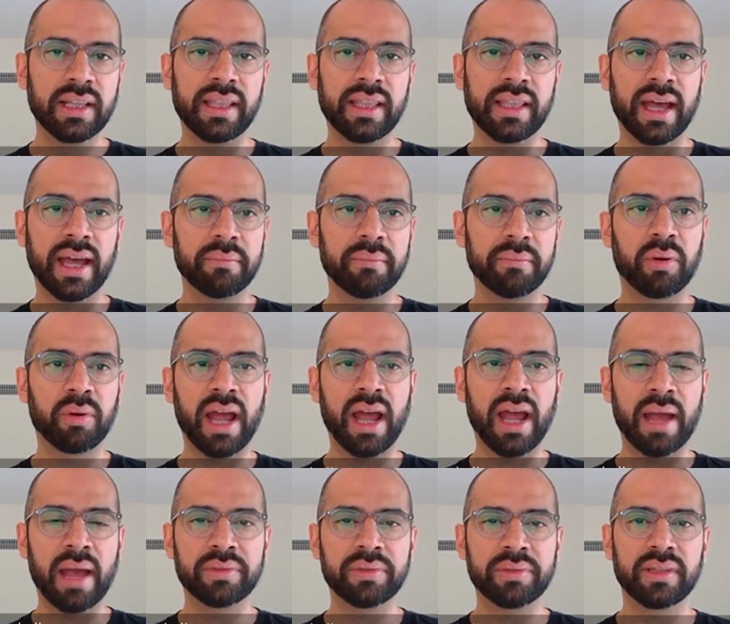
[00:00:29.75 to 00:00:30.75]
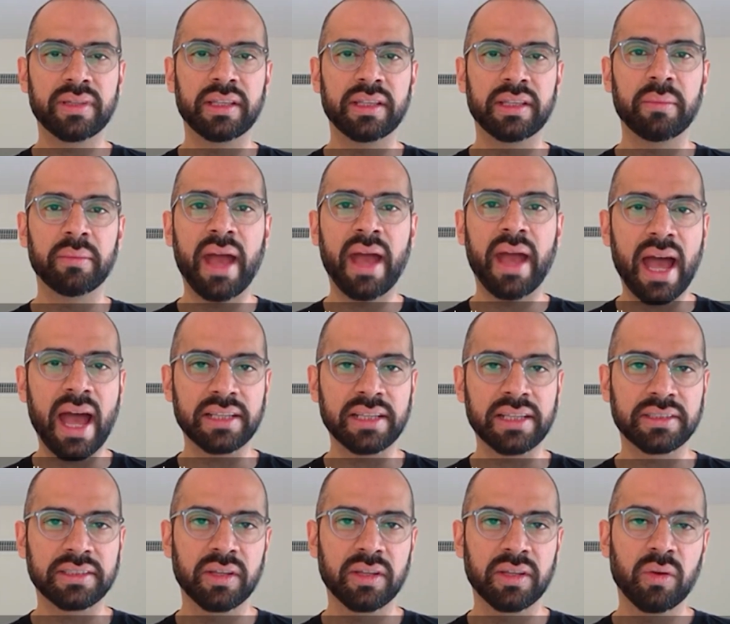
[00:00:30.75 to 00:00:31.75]
that perhaps in the
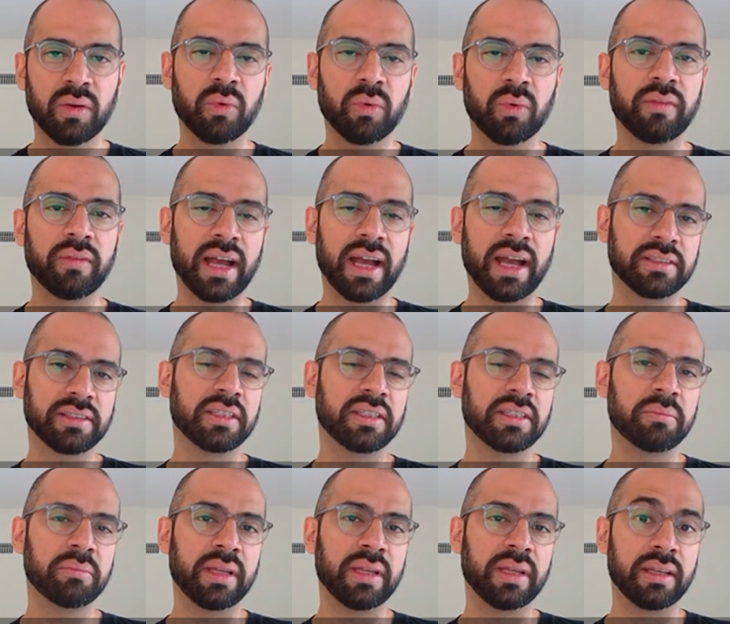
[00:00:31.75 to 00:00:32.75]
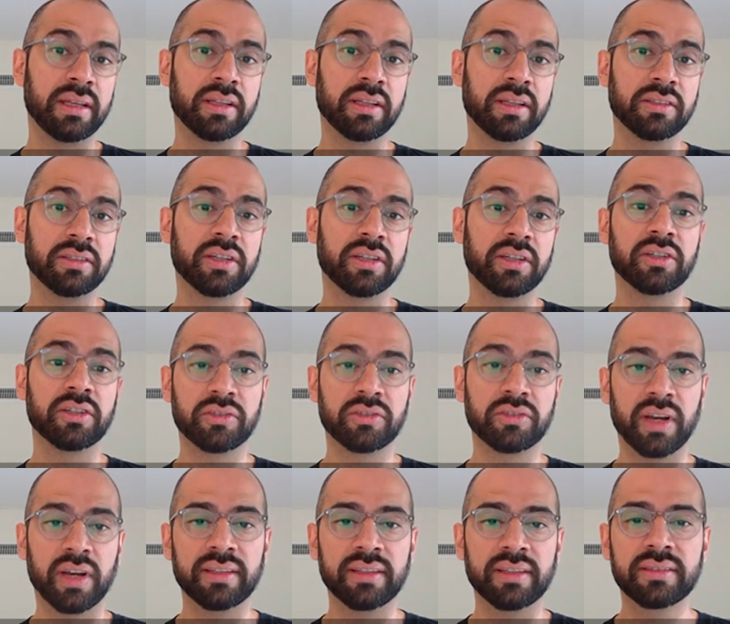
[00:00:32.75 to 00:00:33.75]
past would have actually been considered
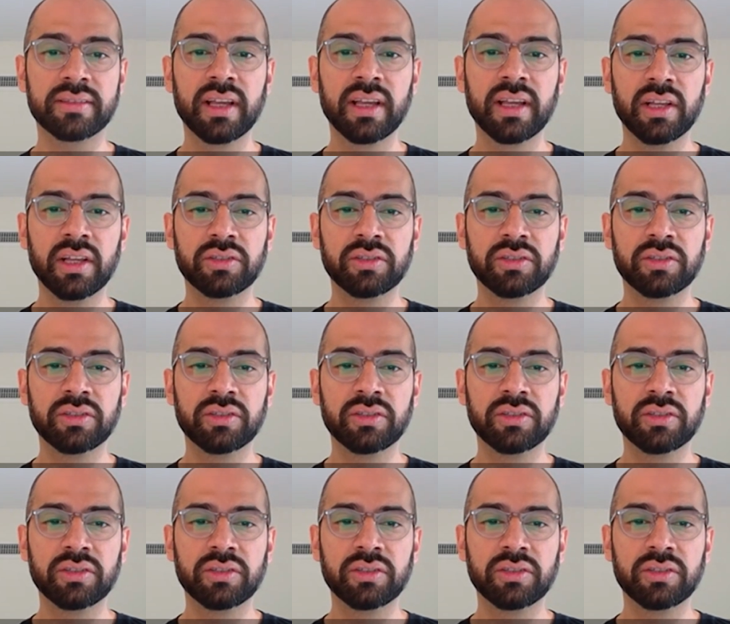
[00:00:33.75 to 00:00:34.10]
strengths.